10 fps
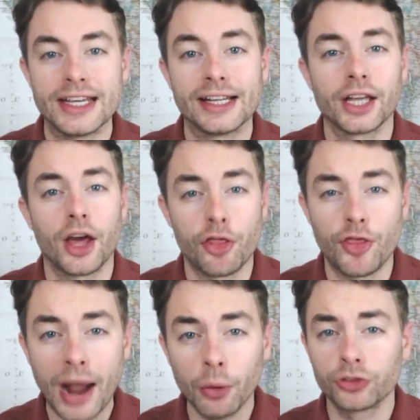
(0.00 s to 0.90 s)
nearly
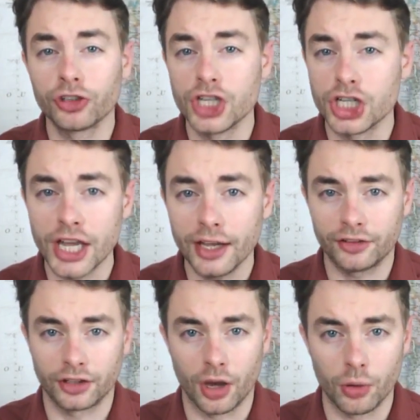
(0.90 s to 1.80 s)
1,000
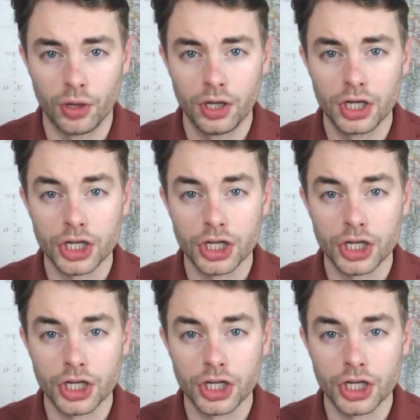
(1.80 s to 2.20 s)
years ago